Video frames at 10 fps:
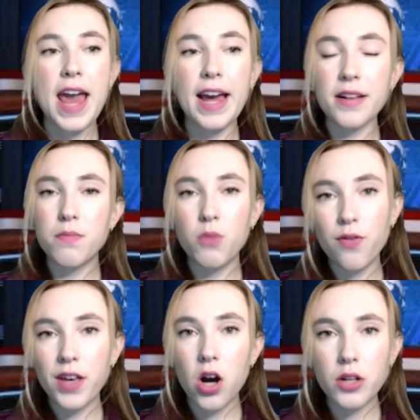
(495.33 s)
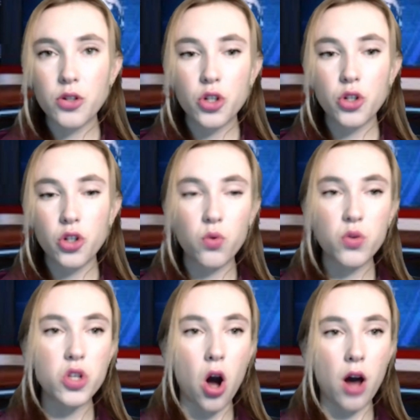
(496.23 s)
And moving on to
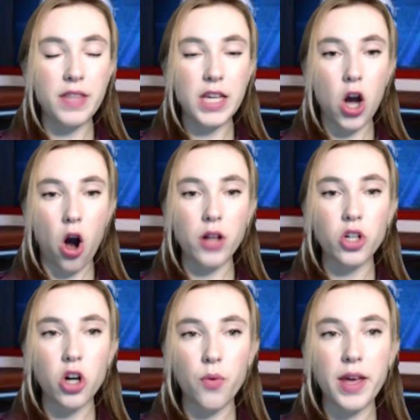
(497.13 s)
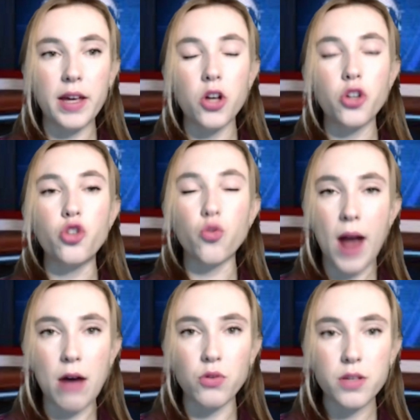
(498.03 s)
news on the ongoing
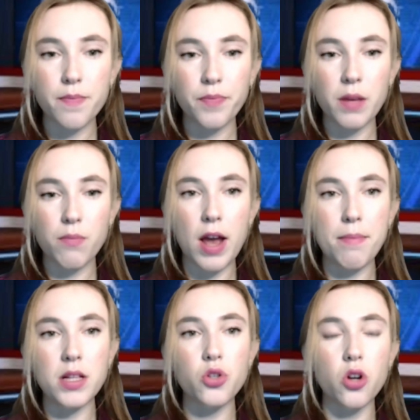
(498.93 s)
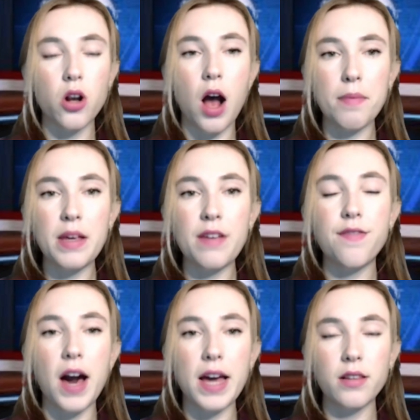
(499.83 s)
drought. Prime Minister Abiy
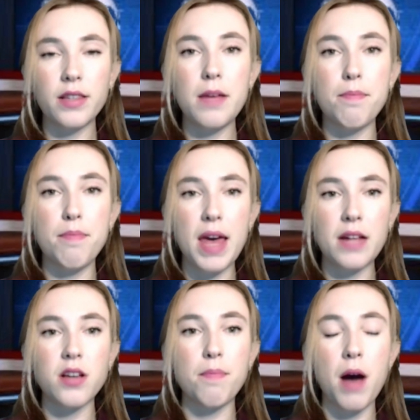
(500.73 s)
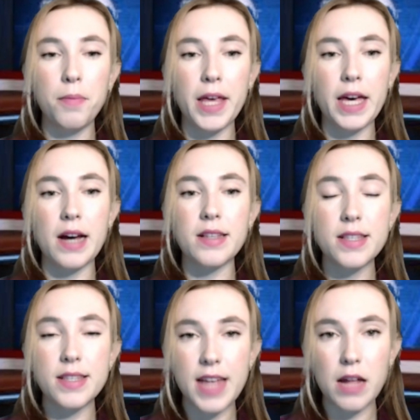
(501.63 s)
finally made a public
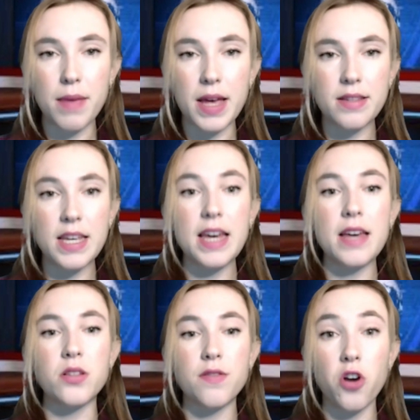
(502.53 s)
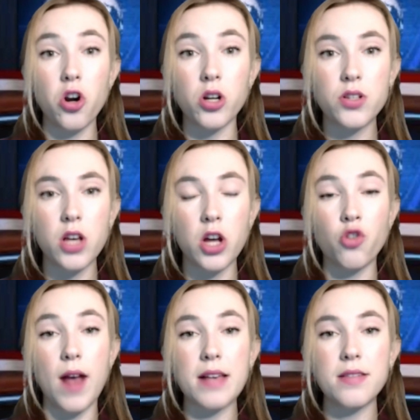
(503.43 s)
statement, his first
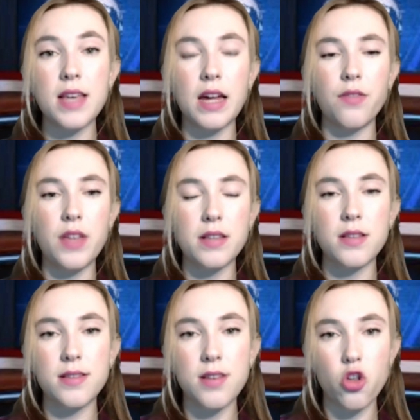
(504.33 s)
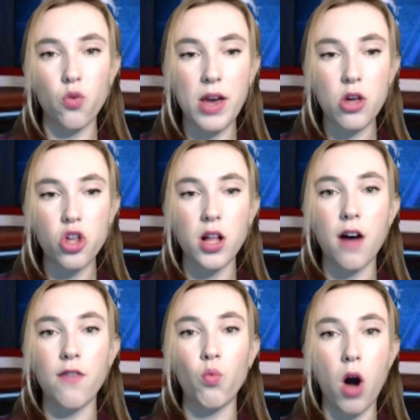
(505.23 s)
addressing this situation
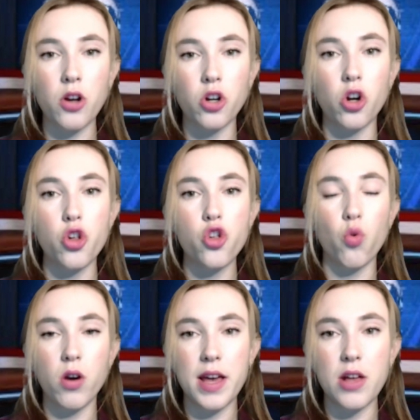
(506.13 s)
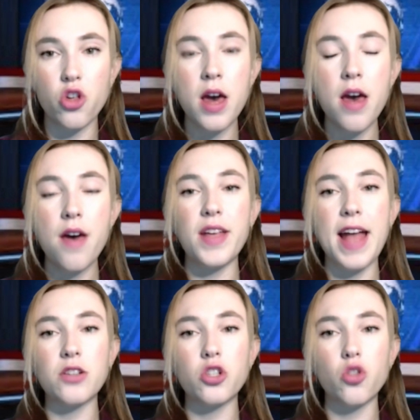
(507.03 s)
of water shortage
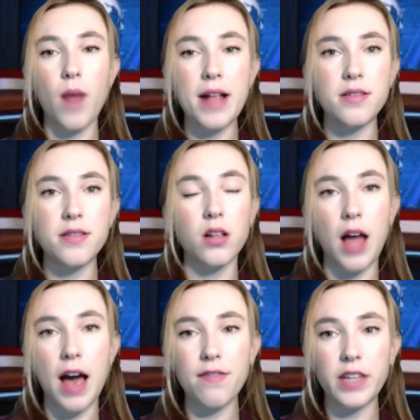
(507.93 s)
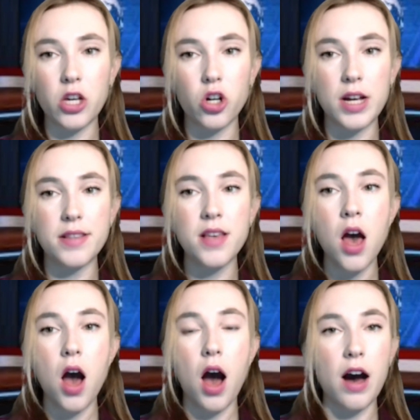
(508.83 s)
that has threatened the livelihoods
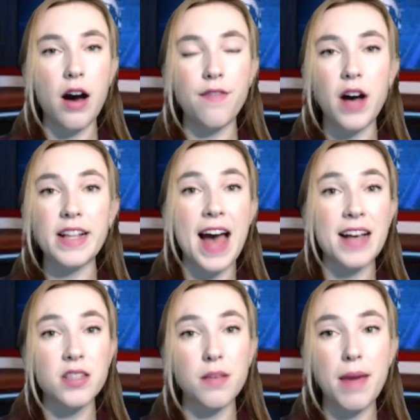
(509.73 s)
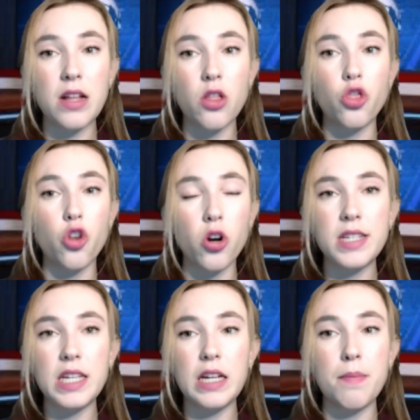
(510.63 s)
of an estimated
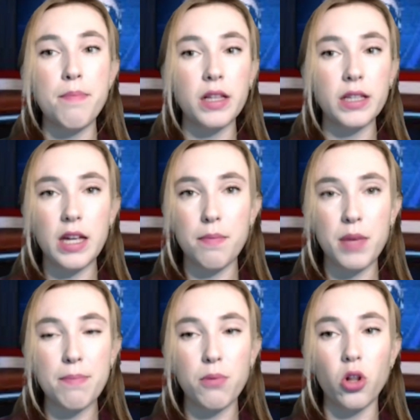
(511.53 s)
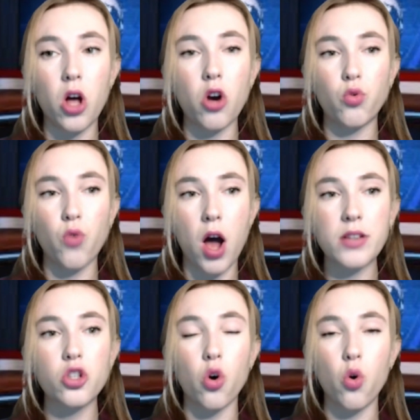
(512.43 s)
13 million people
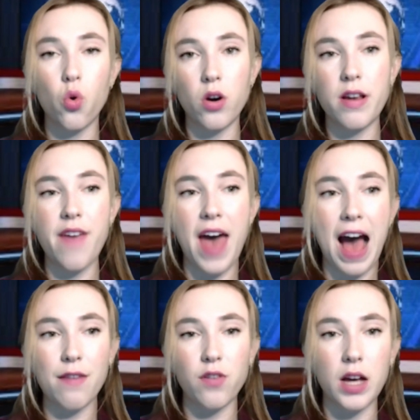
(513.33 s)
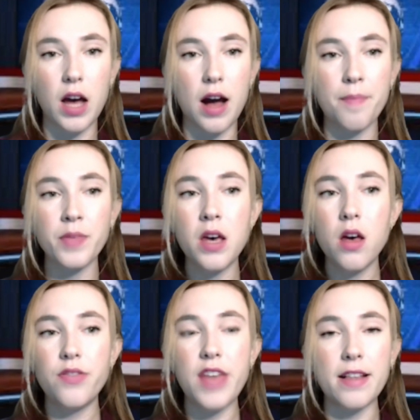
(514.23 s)
across the Horn of Africa.
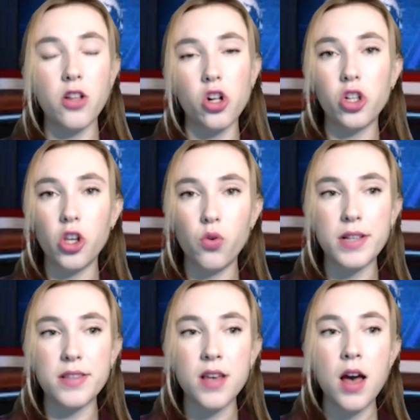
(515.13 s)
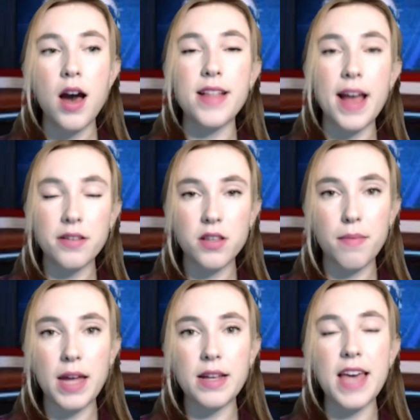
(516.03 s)
That includes an
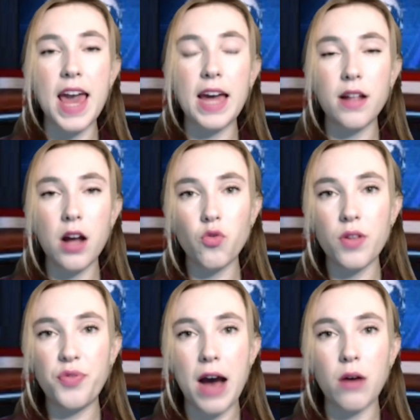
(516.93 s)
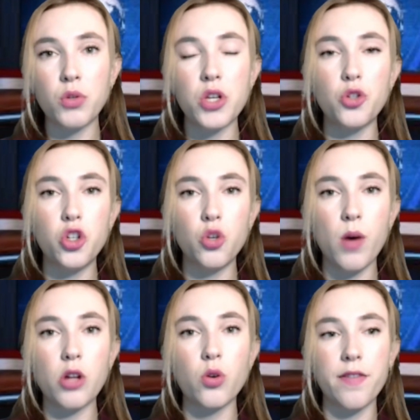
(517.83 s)
estimated
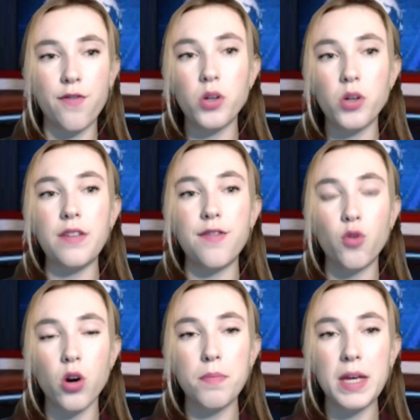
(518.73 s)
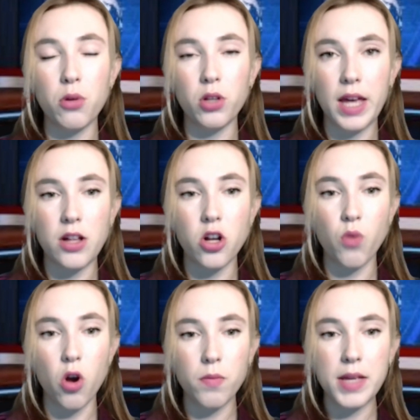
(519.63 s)
800,244 people in
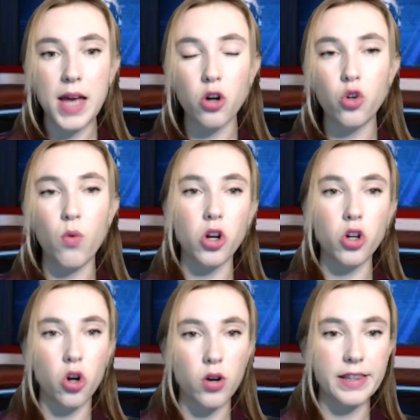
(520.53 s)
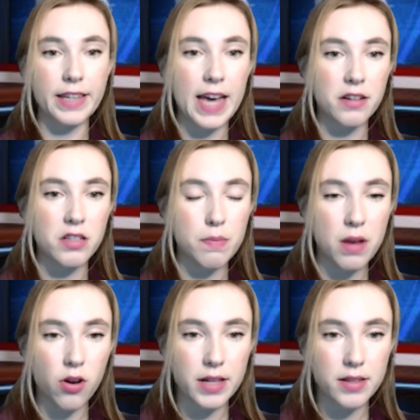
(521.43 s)
Oromia who are currently
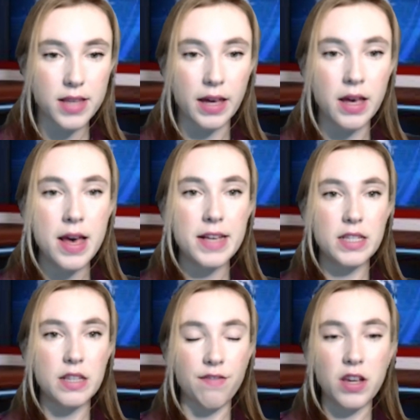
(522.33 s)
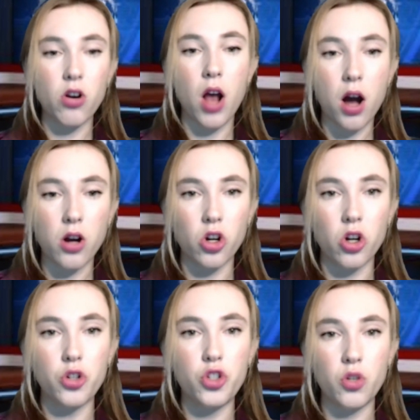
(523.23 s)
experiencing severe hunger
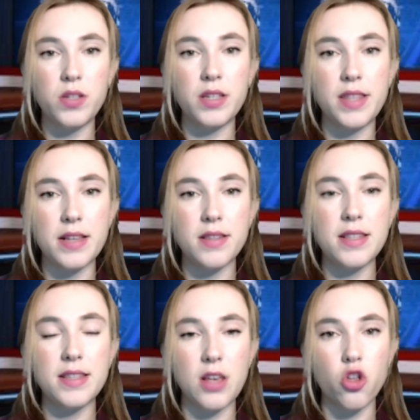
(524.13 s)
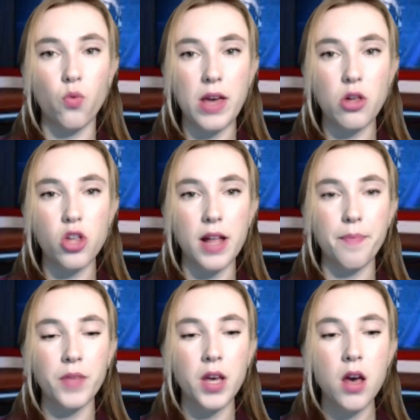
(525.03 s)
due to this situation.
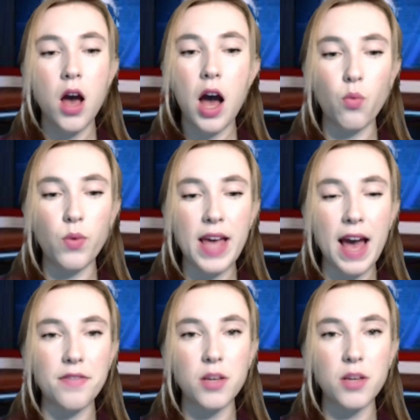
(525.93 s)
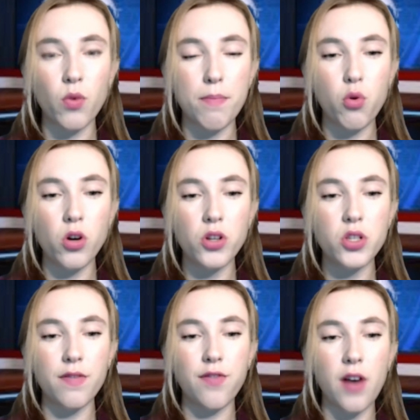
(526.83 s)
We have some reports
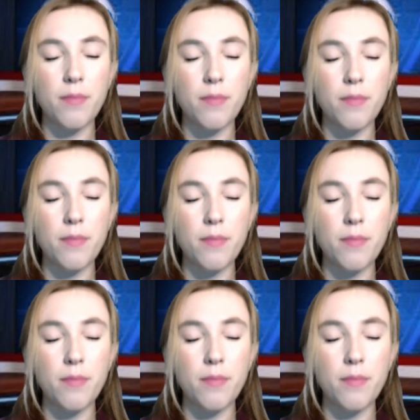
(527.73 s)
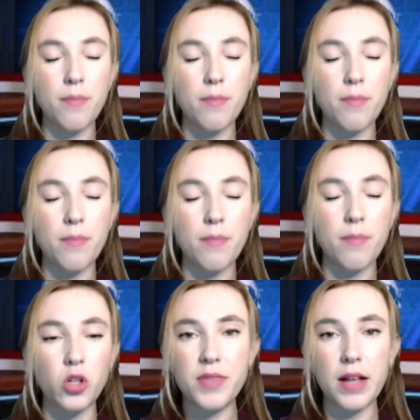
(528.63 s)
from UNICEF
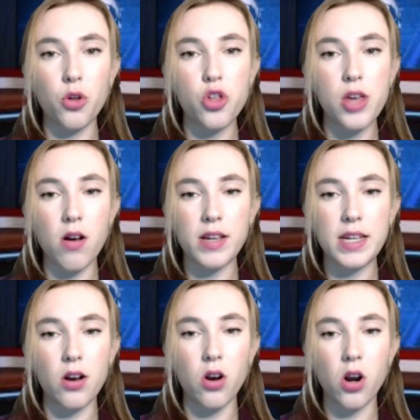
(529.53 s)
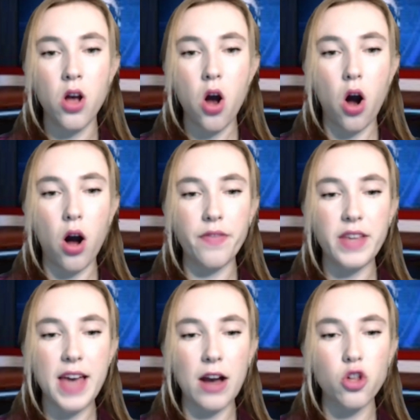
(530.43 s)
that I'll share here on the
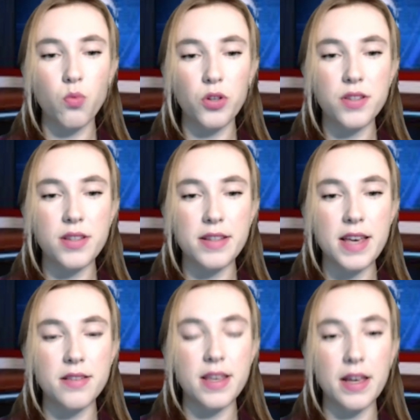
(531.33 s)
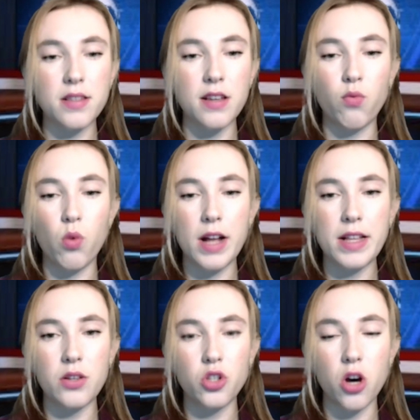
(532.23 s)
actual statistics of what
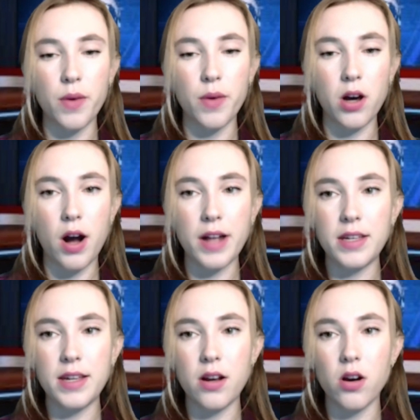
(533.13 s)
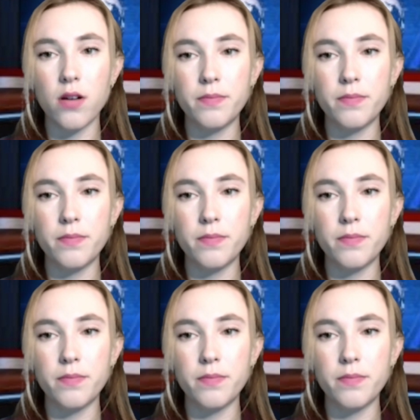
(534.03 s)
is going on here.